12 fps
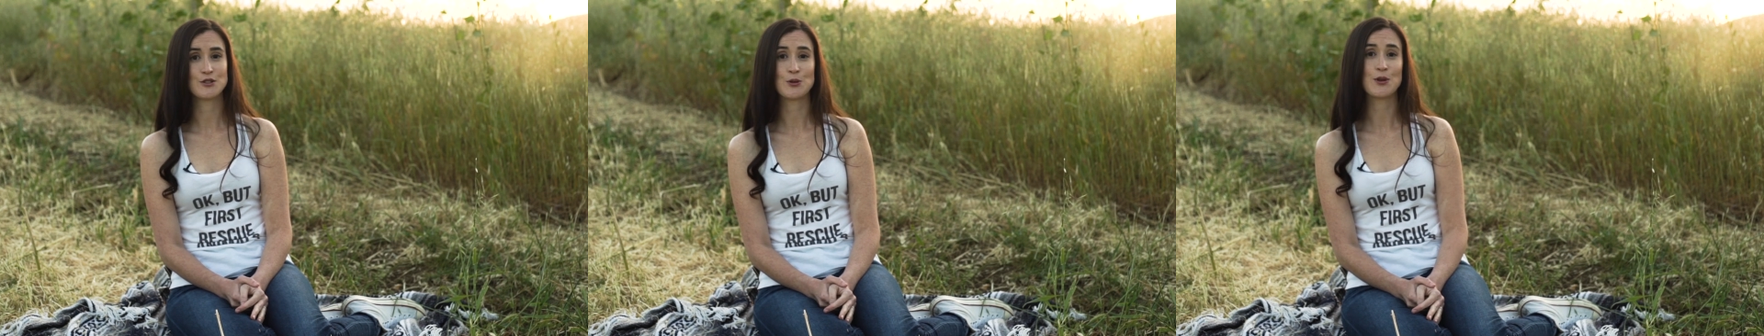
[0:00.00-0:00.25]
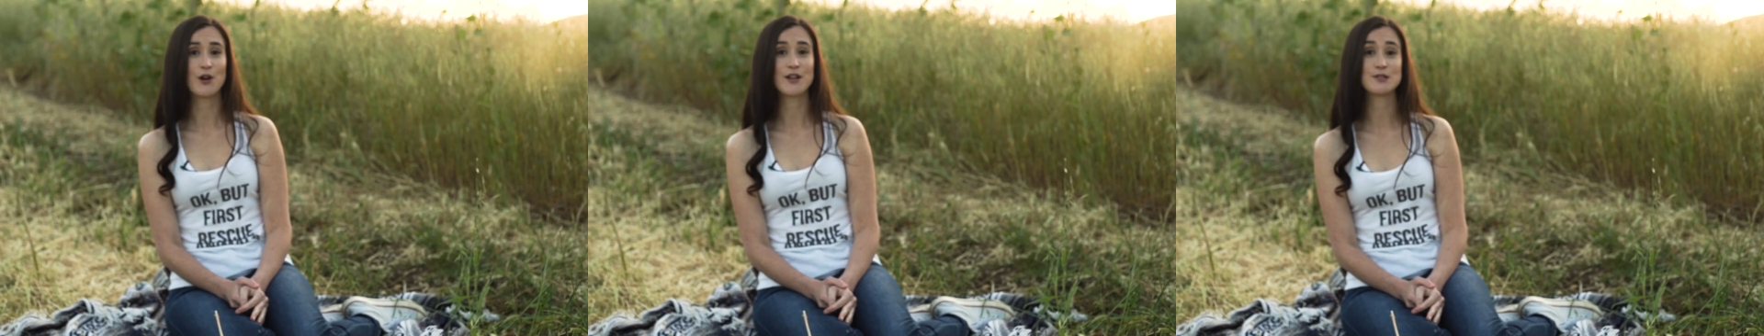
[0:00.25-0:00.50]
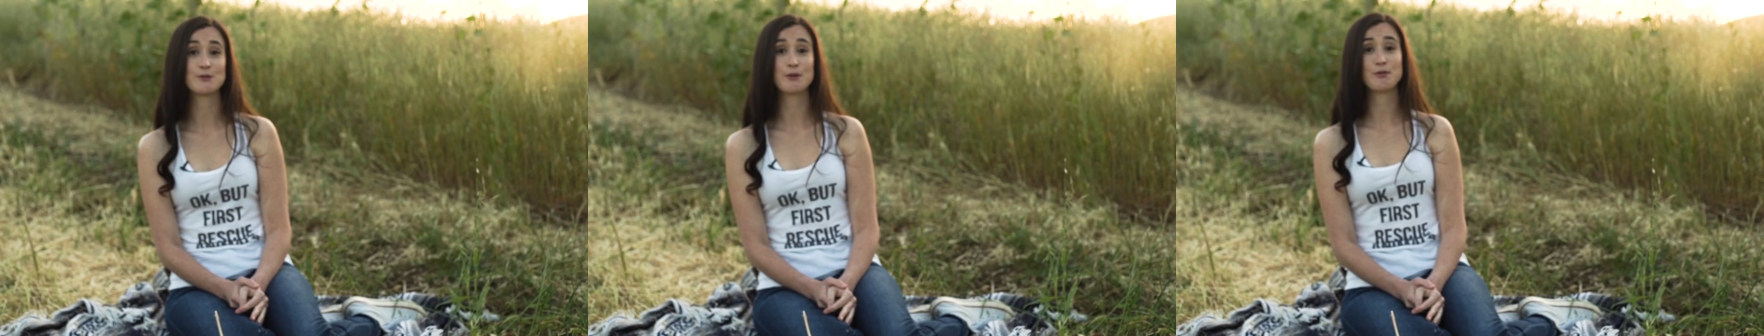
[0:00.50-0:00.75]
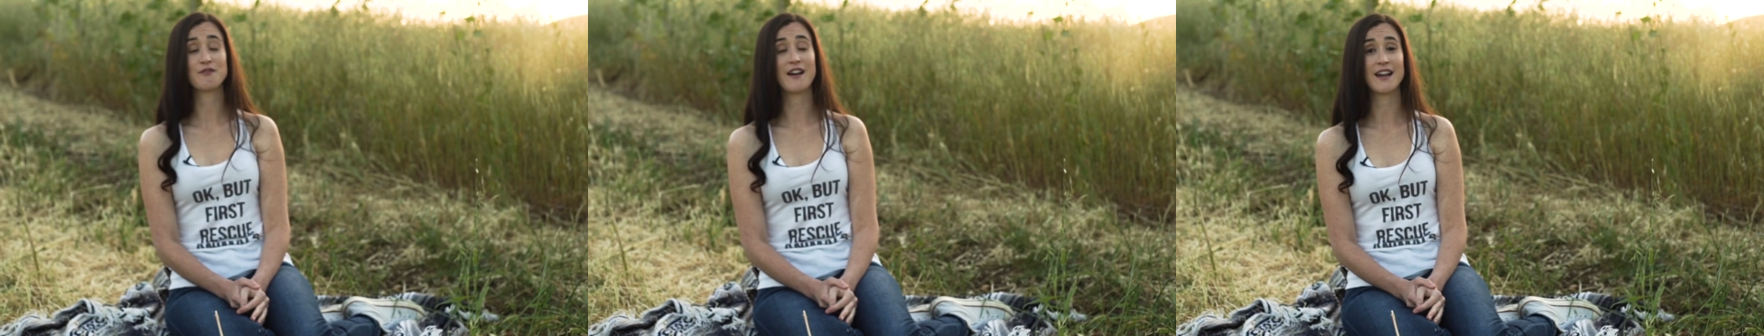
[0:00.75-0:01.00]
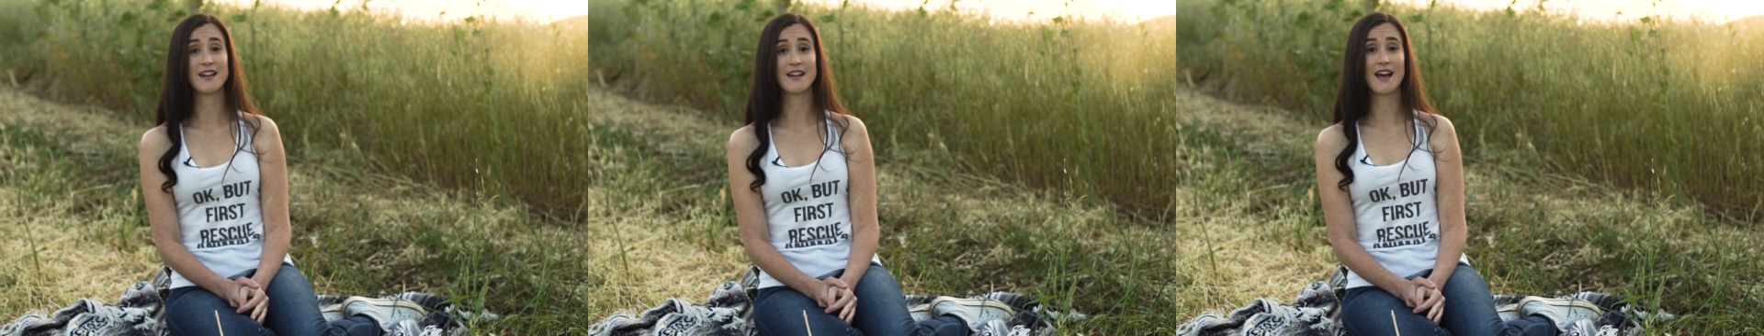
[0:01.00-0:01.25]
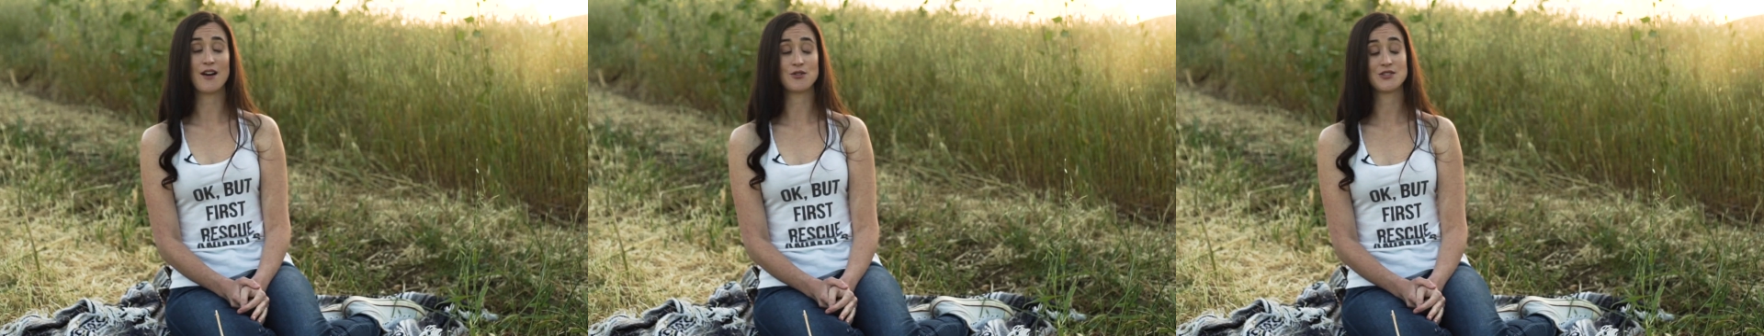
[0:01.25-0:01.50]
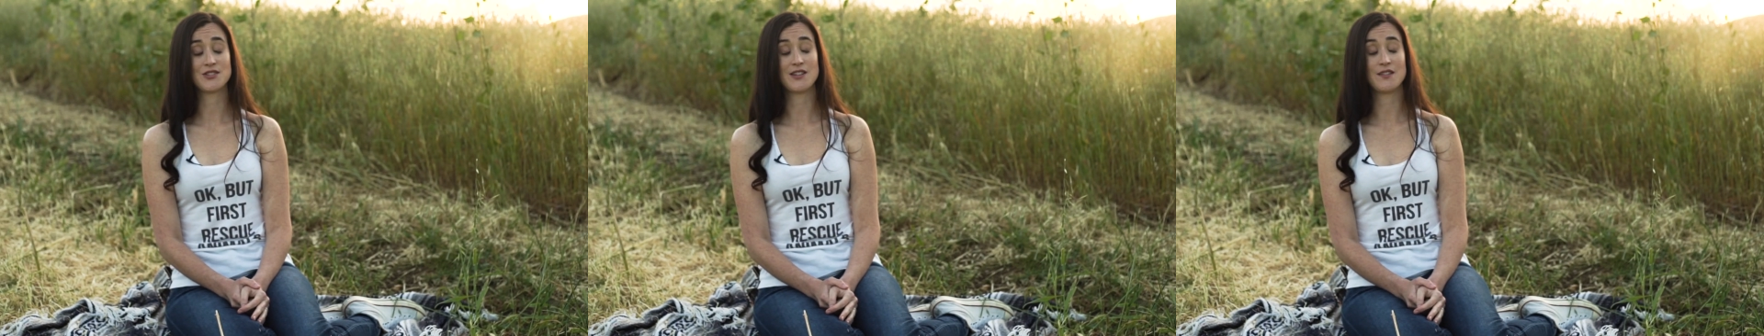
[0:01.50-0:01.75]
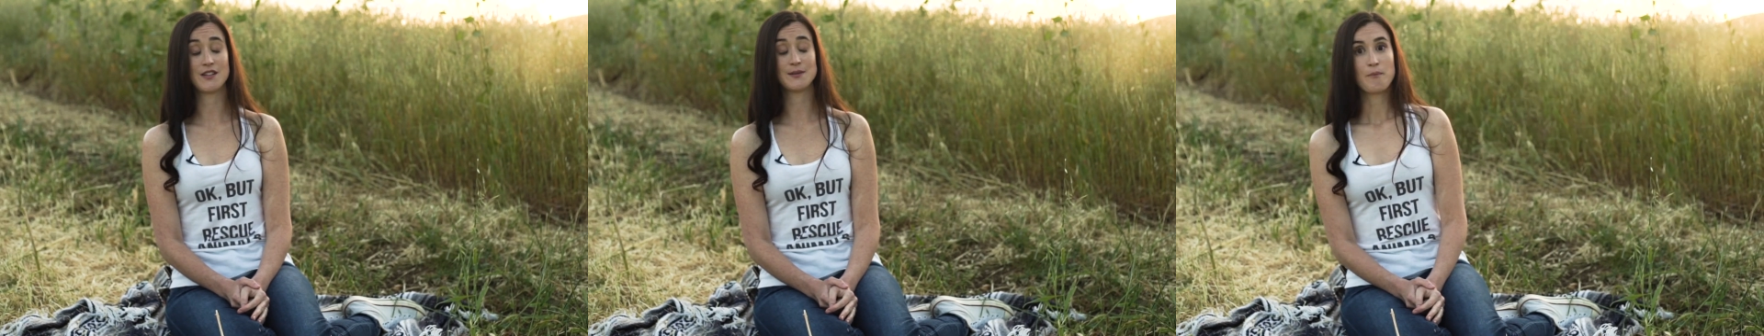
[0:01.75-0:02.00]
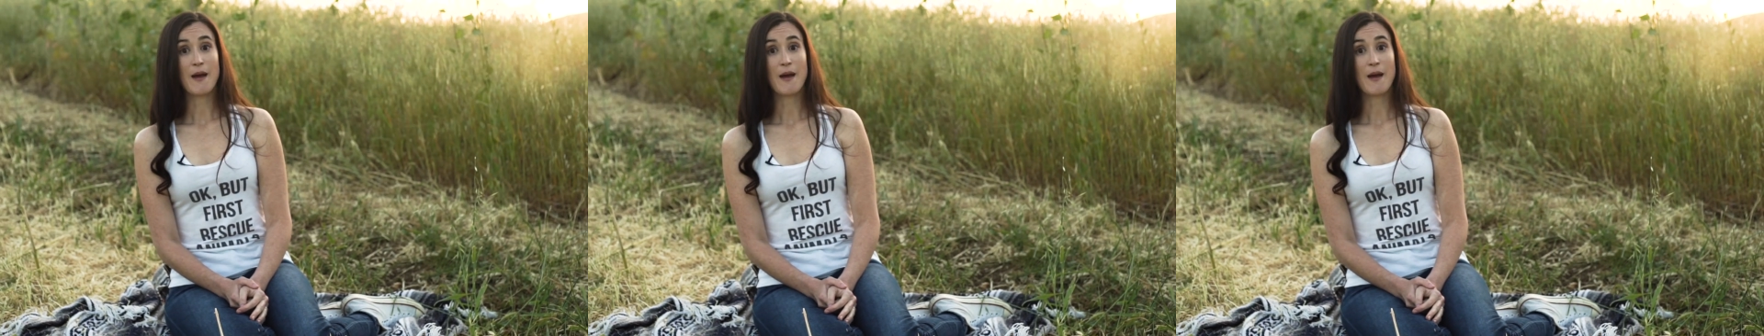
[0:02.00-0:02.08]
so long as we provided a house to live in.